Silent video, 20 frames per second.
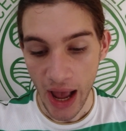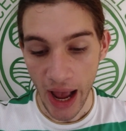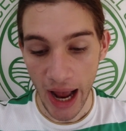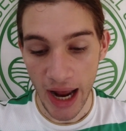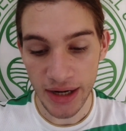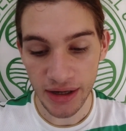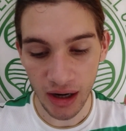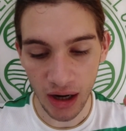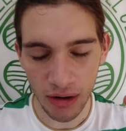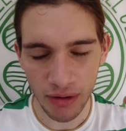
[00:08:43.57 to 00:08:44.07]

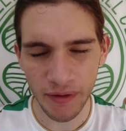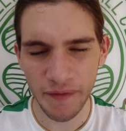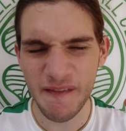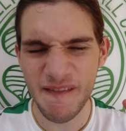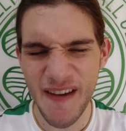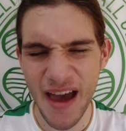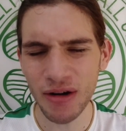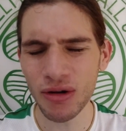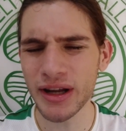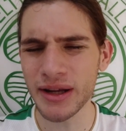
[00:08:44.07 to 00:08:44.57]
and are a
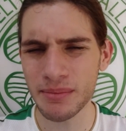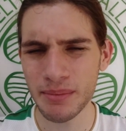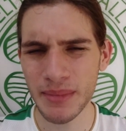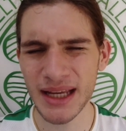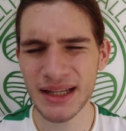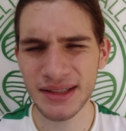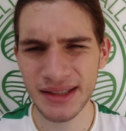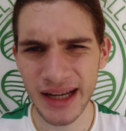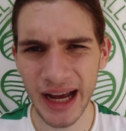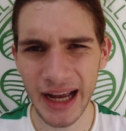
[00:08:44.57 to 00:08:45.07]
very
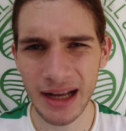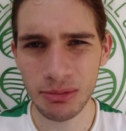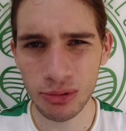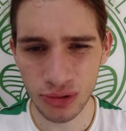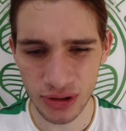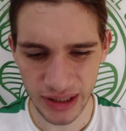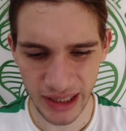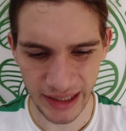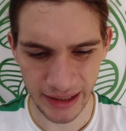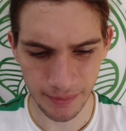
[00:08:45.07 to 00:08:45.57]
mid-table
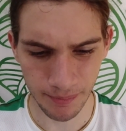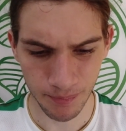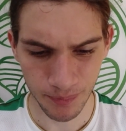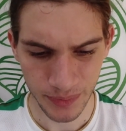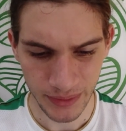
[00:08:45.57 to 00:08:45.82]
team.